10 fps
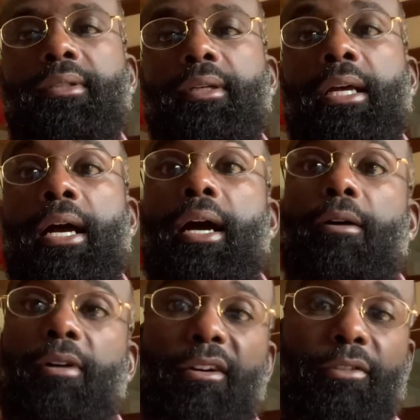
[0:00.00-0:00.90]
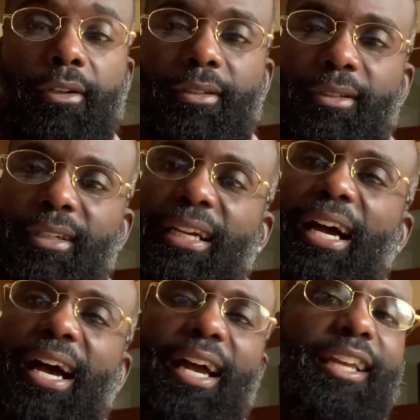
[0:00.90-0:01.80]
However,
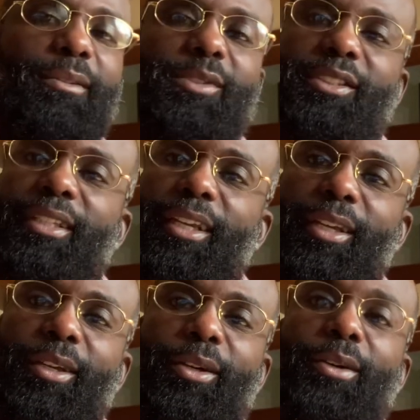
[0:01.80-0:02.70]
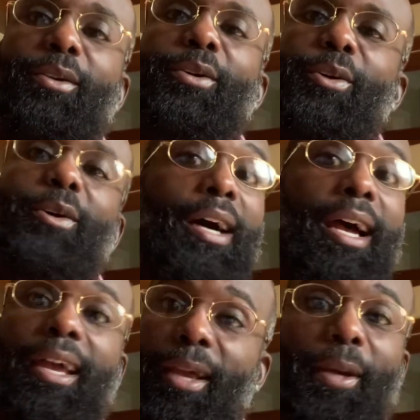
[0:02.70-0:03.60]
I am still who
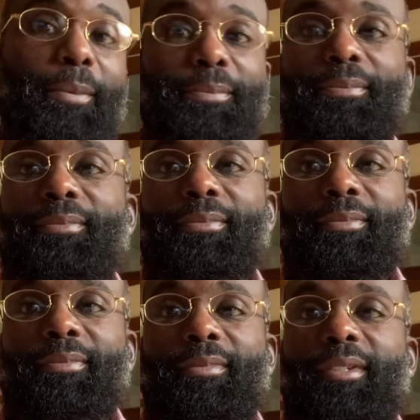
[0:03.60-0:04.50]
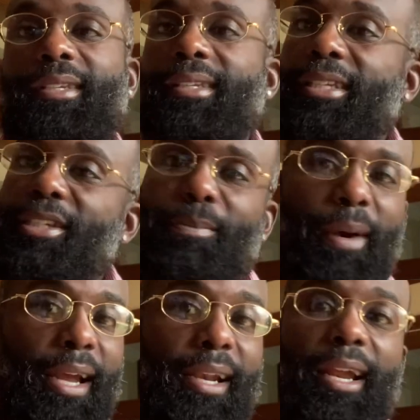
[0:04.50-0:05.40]
I am,
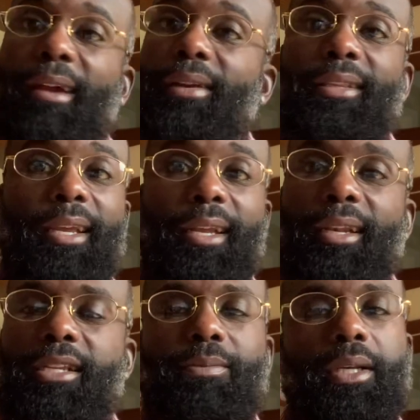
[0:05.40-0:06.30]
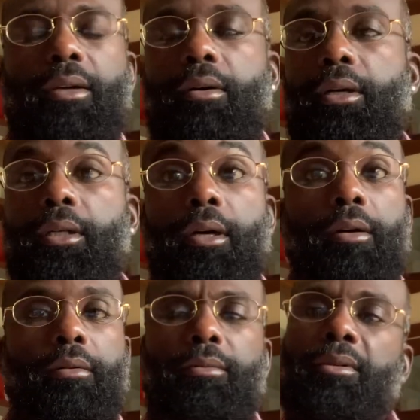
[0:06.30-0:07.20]
despite everything that's been going
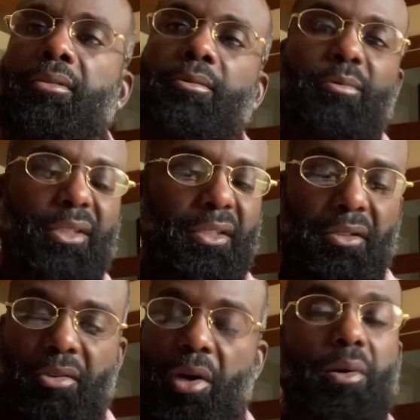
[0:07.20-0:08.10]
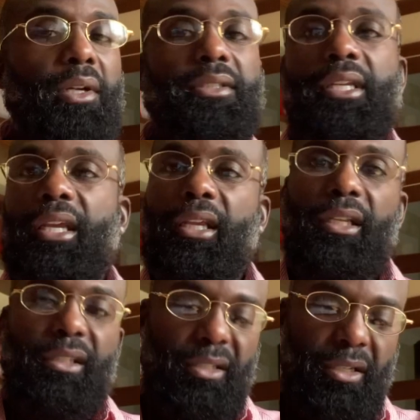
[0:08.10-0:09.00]
on with the
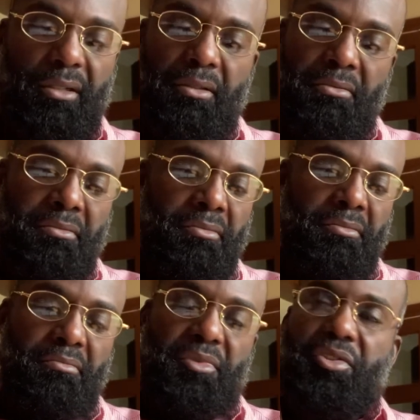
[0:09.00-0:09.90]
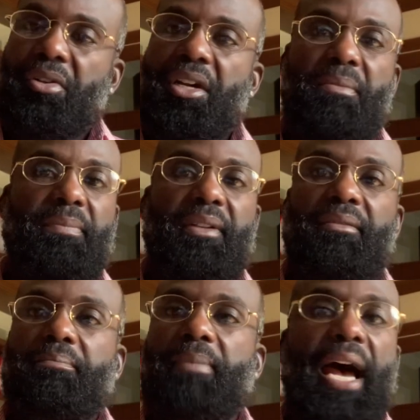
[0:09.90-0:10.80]
quarantines and Trump
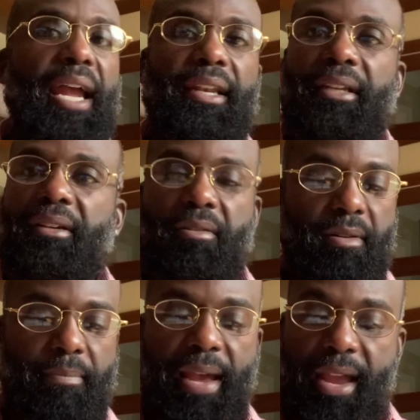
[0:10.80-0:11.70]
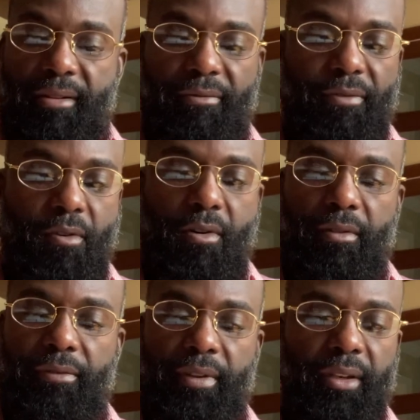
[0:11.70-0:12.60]
and Biden going back and
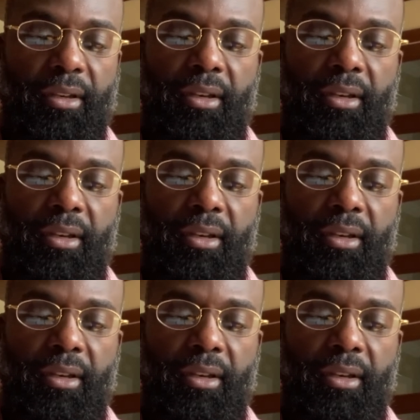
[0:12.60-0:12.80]
forth, and